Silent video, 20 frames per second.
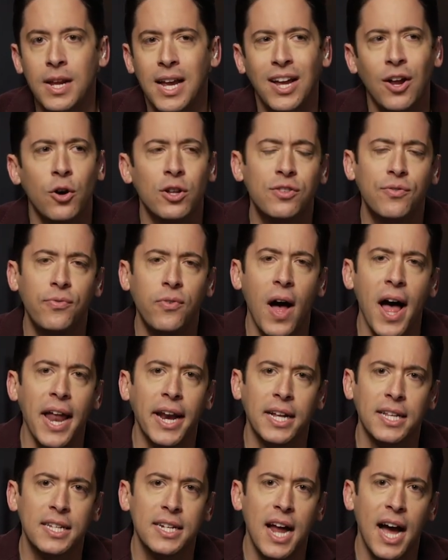Oh, it's
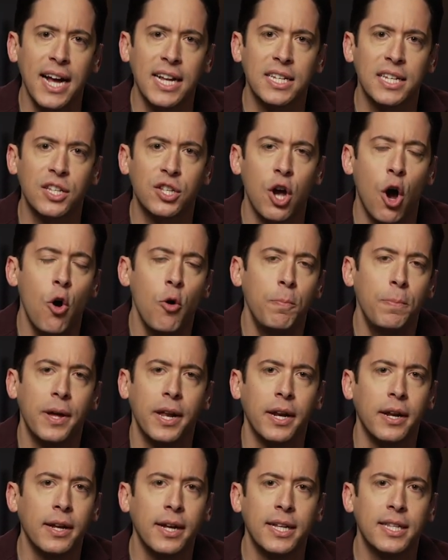fun, it's nice, it's
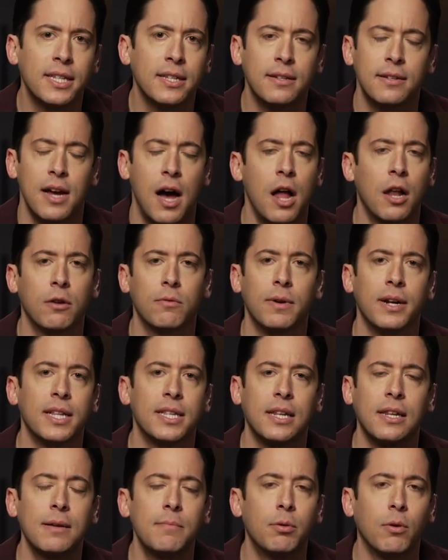open, it's tolerant,
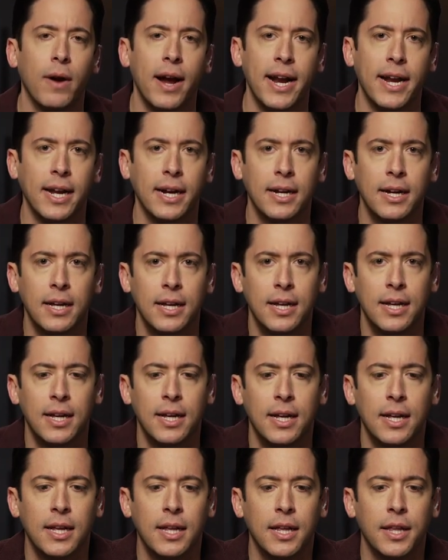it's liberating
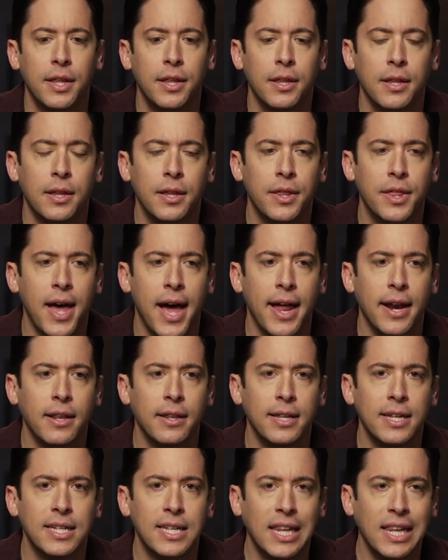that
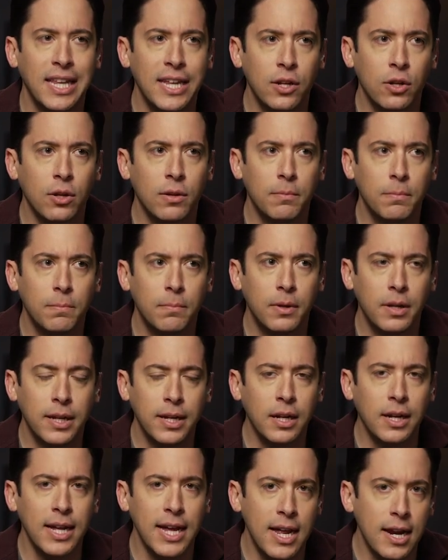these little
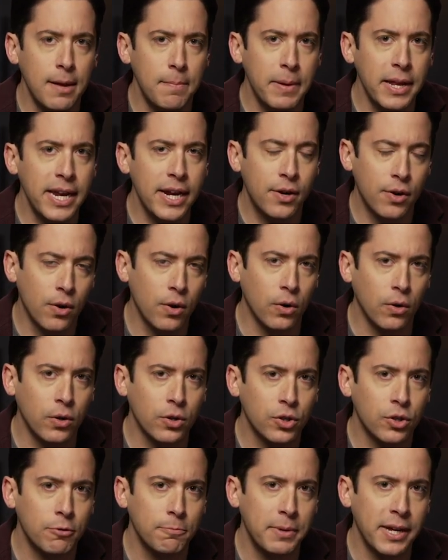little itty bitty
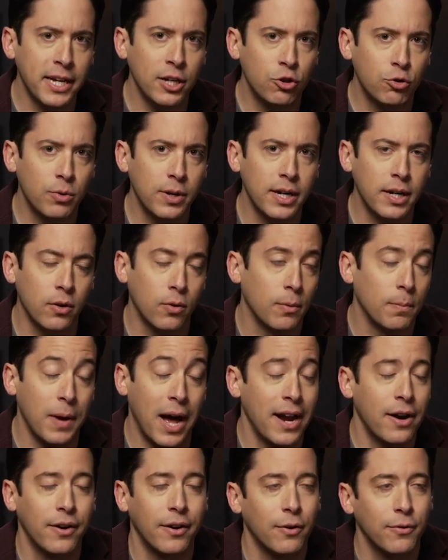girls are being treated, or
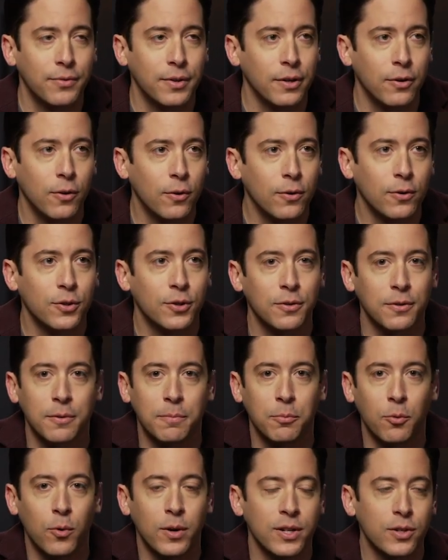I don't know if they're girls or they're
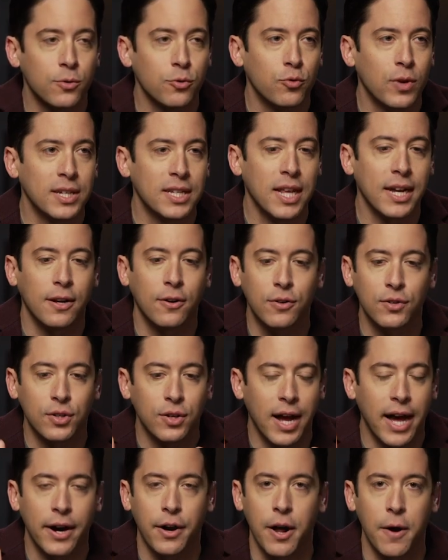boys who dress like
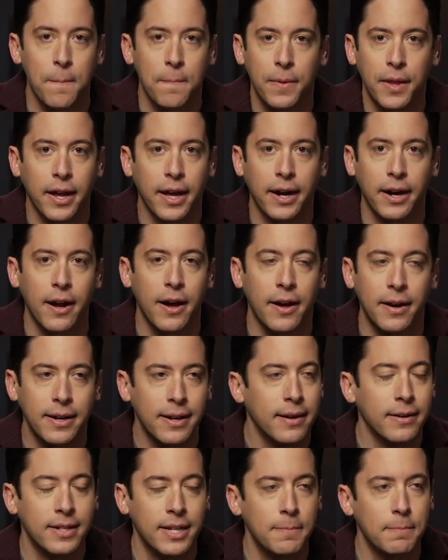girls. I don't know. I don't know. I
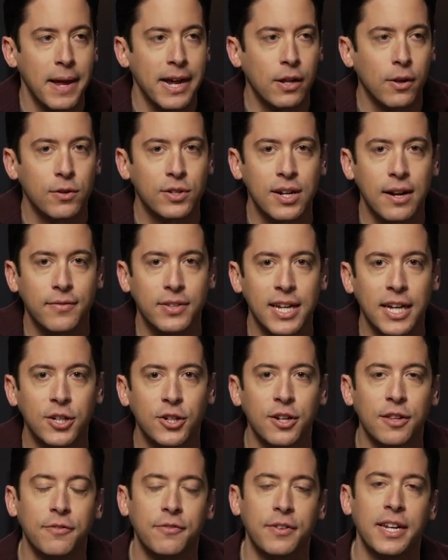did, didn't pay close enough
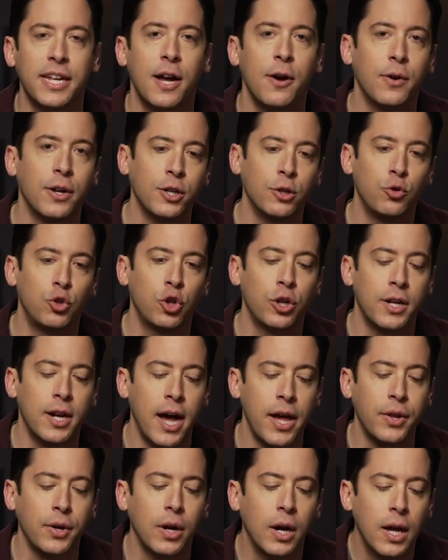attention to the video, and you shouldn't
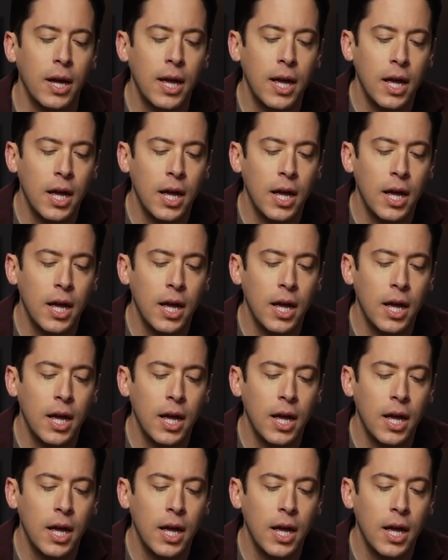either.